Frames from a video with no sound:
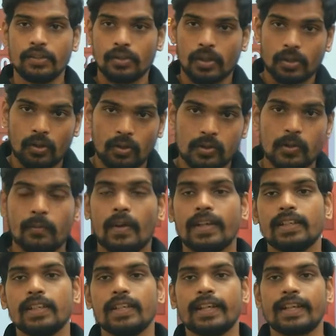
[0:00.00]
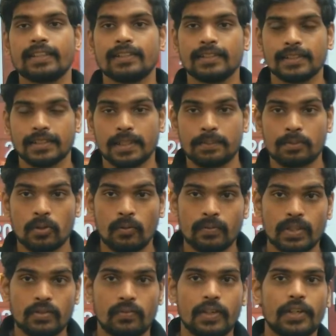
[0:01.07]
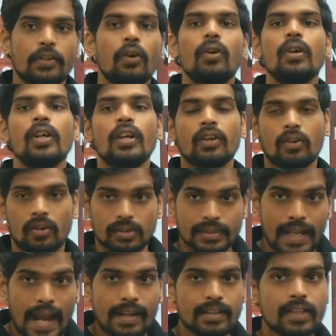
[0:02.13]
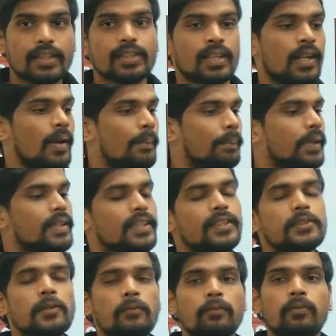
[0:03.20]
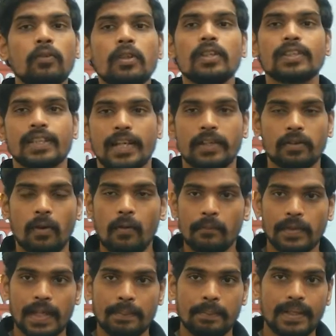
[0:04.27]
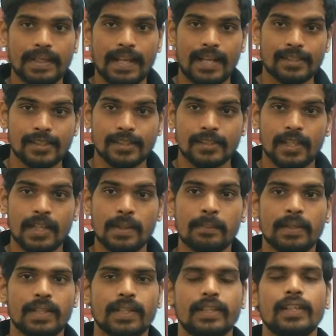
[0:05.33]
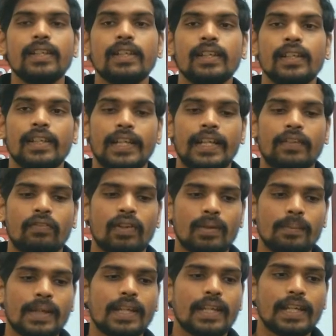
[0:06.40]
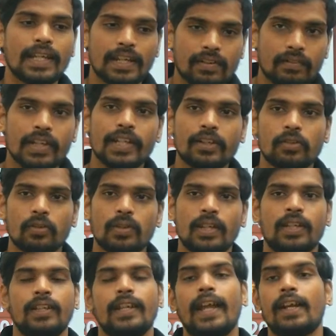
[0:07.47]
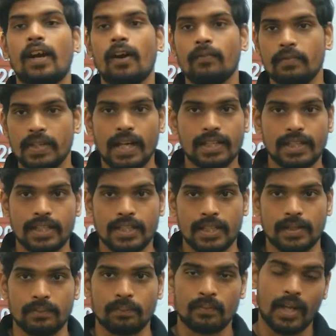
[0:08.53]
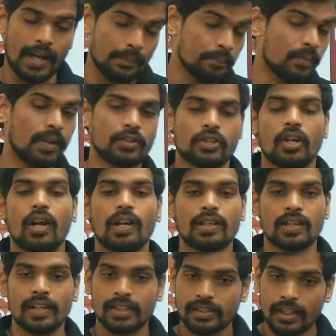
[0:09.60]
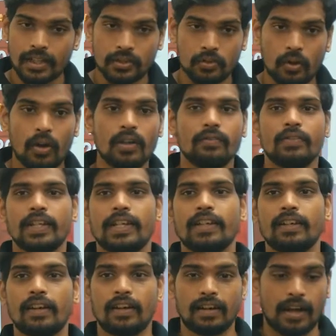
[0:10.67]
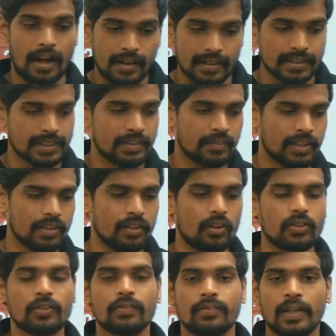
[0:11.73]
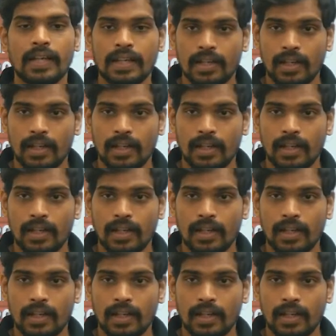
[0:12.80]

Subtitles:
You can also find the link in the description of this video. Contact us, purchase the full set of KP classes study material. It will be equally good like how we are teaching. I am sure that you all, we are receiving a lot of